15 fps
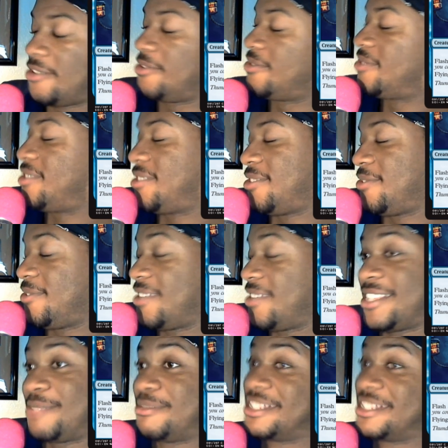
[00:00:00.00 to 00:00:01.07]
Oh, shoot.
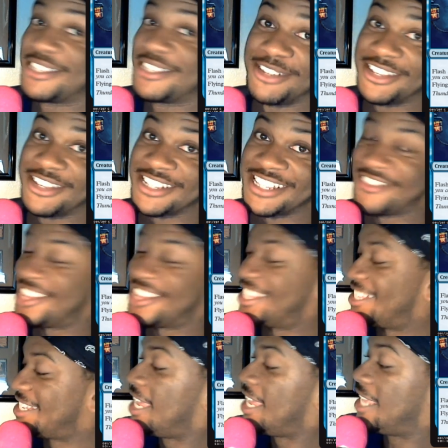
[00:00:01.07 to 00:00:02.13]
It's been so long since I've
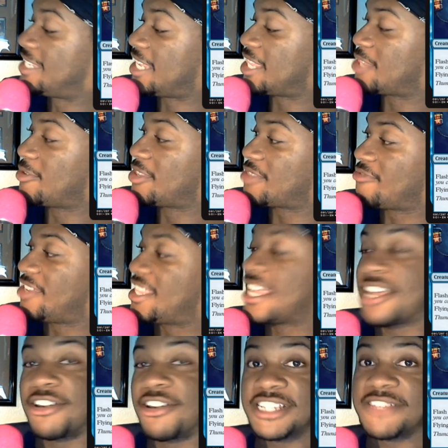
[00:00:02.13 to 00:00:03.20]
done this. It's a 3/3
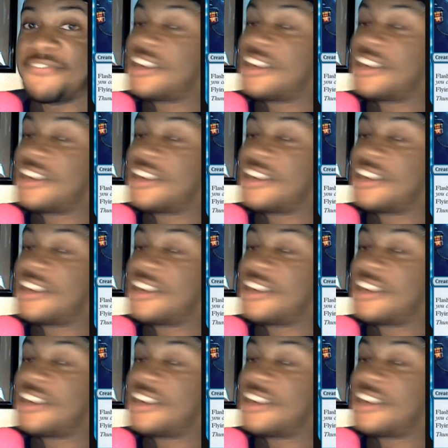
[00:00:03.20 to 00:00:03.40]
that costs